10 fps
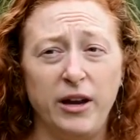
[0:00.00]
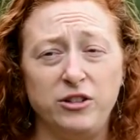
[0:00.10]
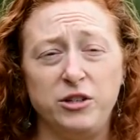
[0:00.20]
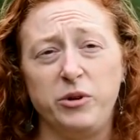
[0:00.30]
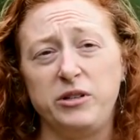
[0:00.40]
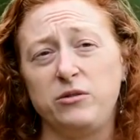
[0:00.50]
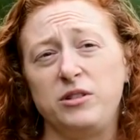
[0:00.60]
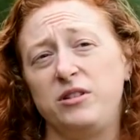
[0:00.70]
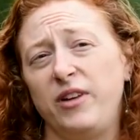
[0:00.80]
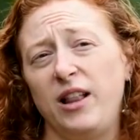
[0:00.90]
energy
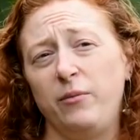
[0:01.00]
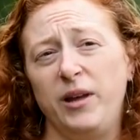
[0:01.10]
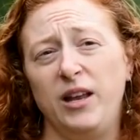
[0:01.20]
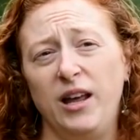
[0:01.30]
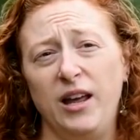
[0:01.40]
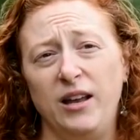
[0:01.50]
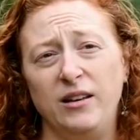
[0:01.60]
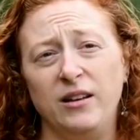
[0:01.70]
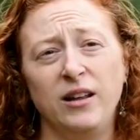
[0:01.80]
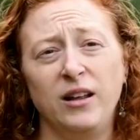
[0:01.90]
resource development
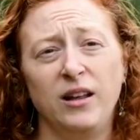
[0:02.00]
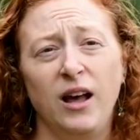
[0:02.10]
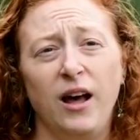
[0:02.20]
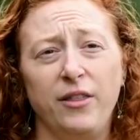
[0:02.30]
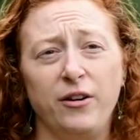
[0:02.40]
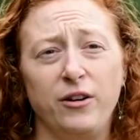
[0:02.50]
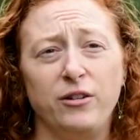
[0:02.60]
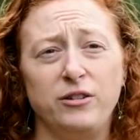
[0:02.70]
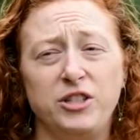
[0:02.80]
and other